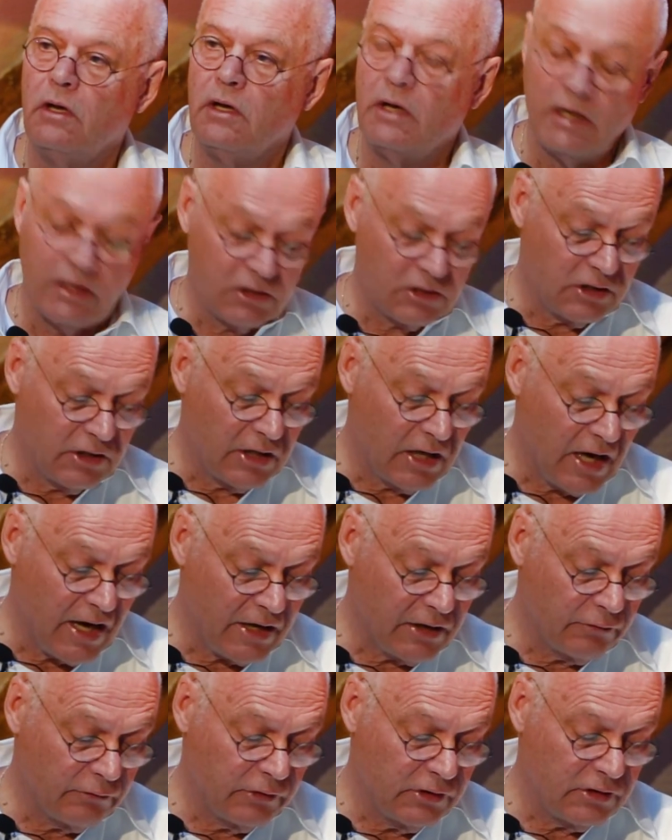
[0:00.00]
It's not
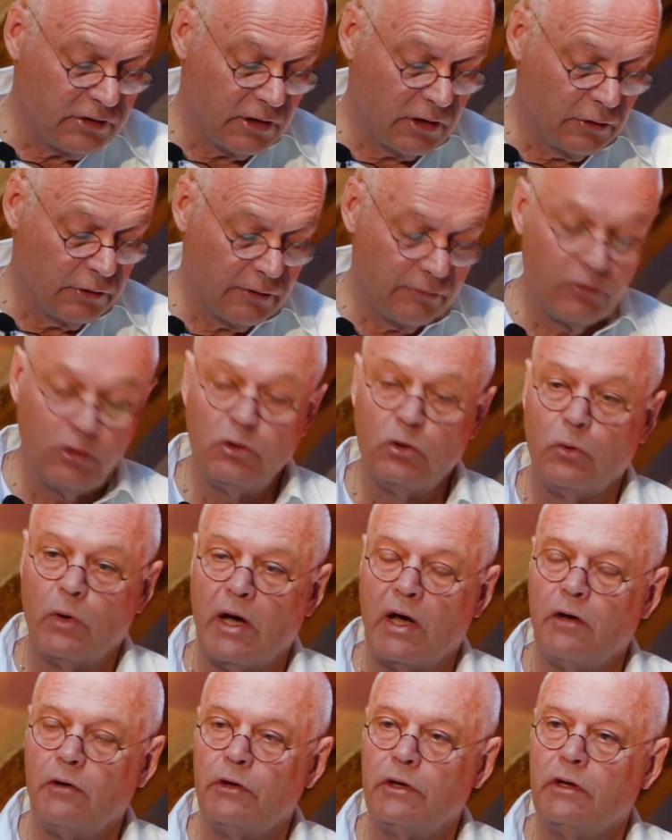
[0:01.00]
a result of the
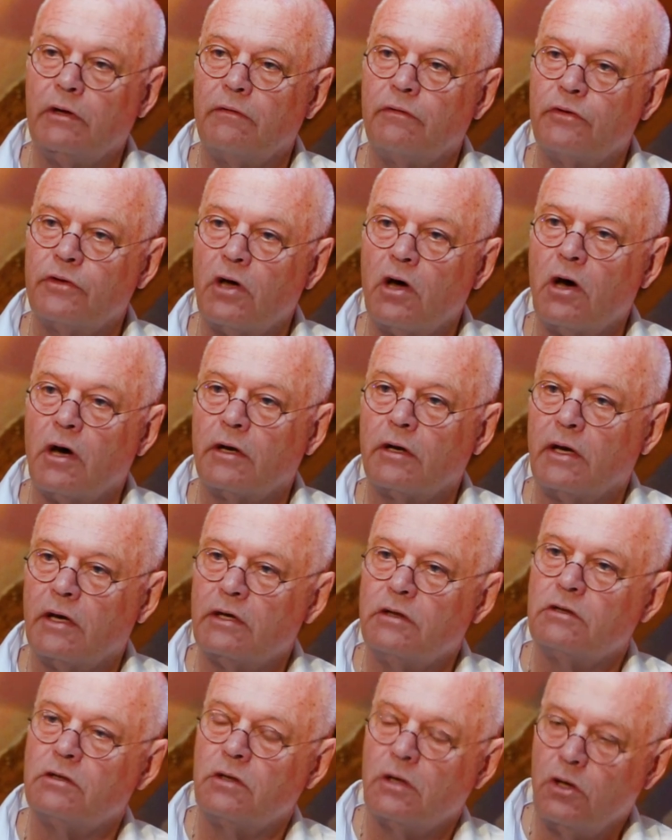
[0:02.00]
duality of thought
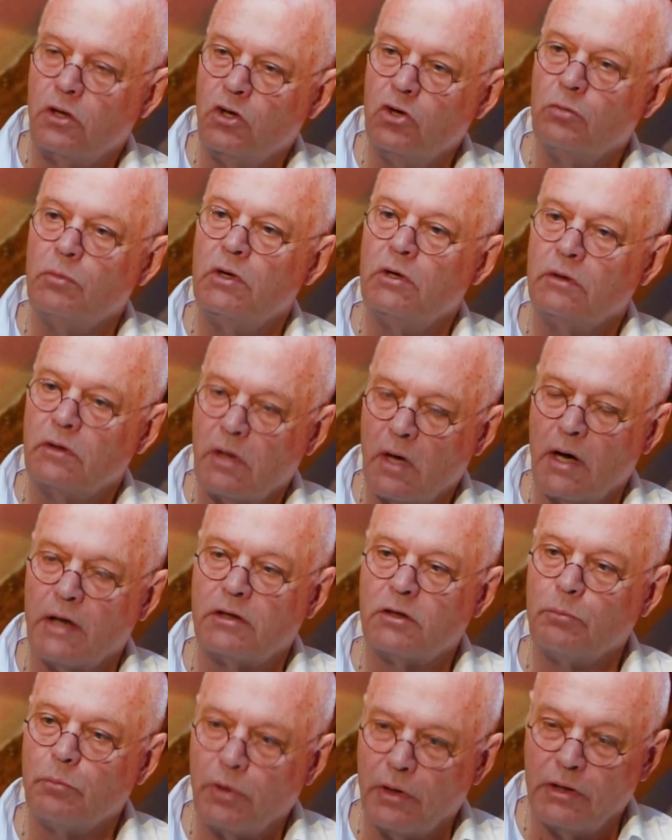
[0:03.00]
as human
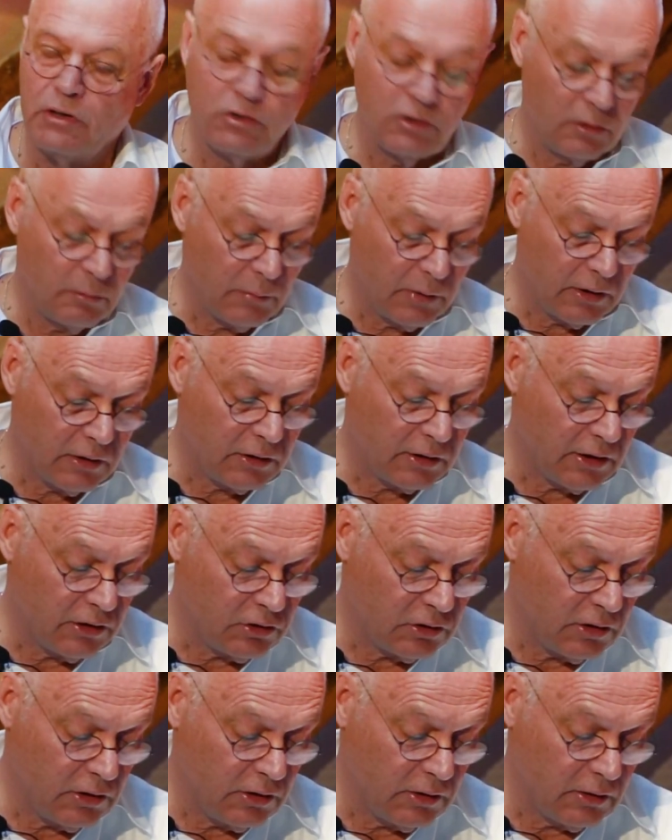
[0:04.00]
contemplation and
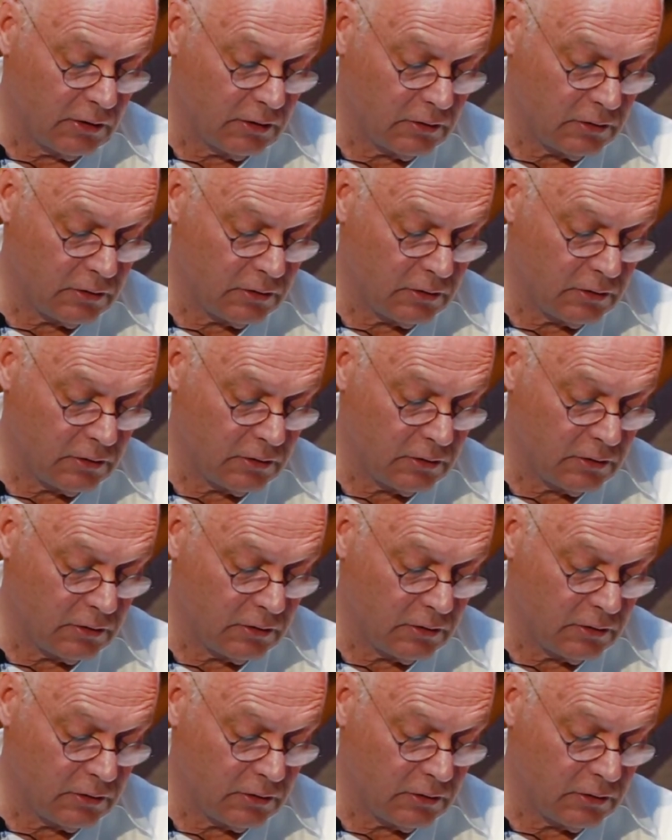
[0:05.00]
meditation is.